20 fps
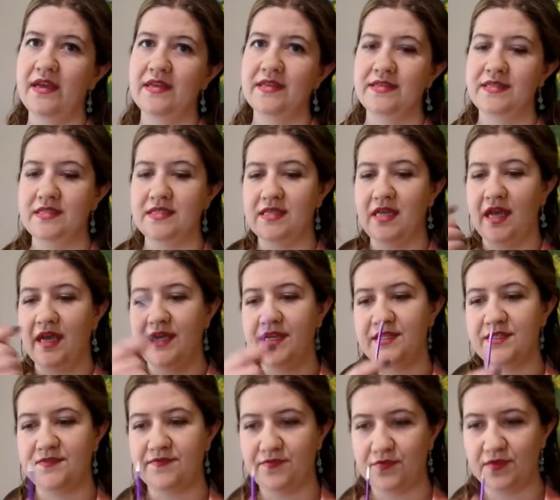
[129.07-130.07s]

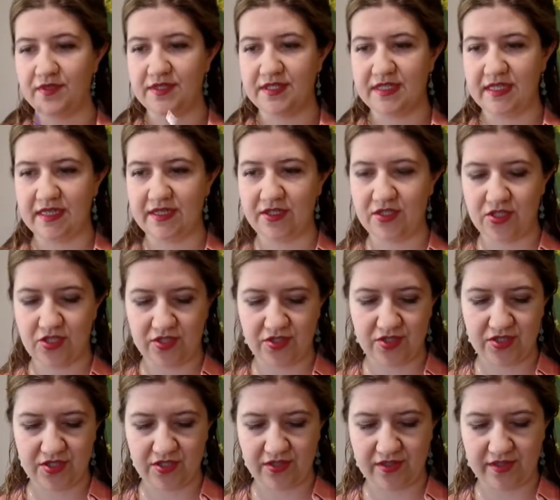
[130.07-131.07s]
size 4 signature
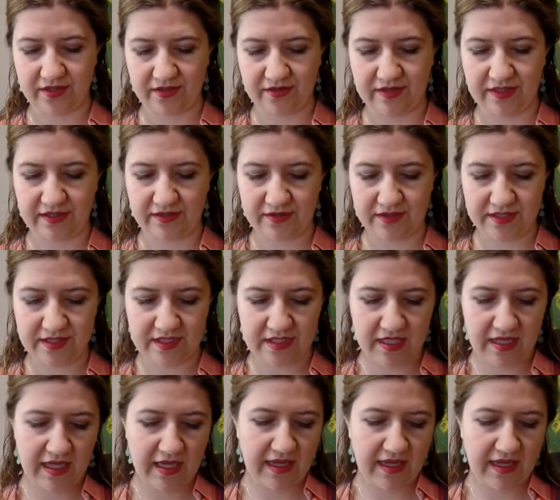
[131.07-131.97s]
circular needles,